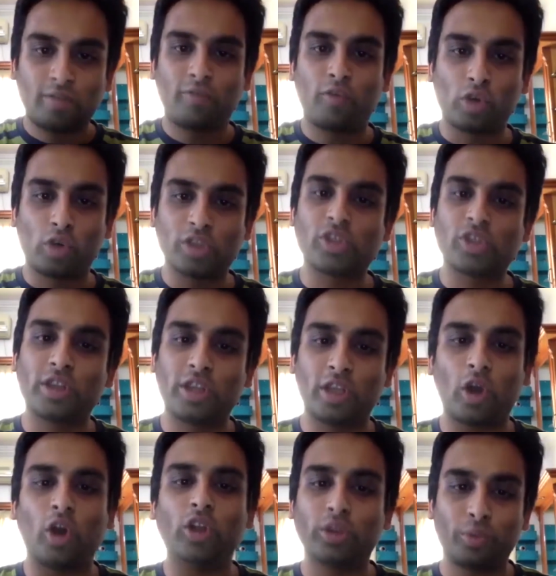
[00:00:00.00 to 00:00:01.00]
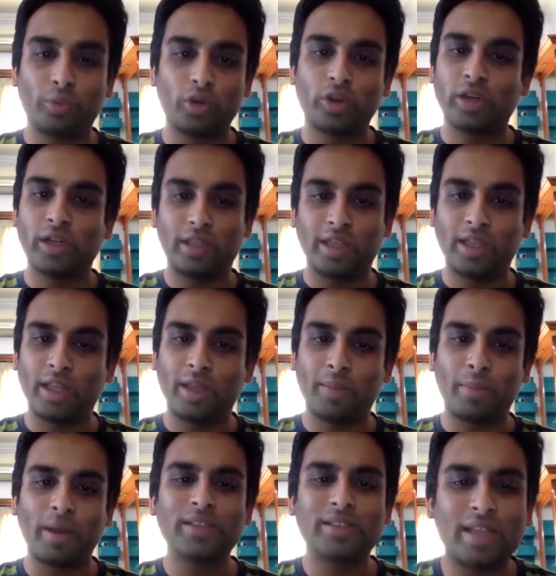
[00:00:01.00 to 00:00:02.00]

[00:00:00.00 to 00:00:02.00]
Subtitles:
focus on the entrepreneurial thinking part.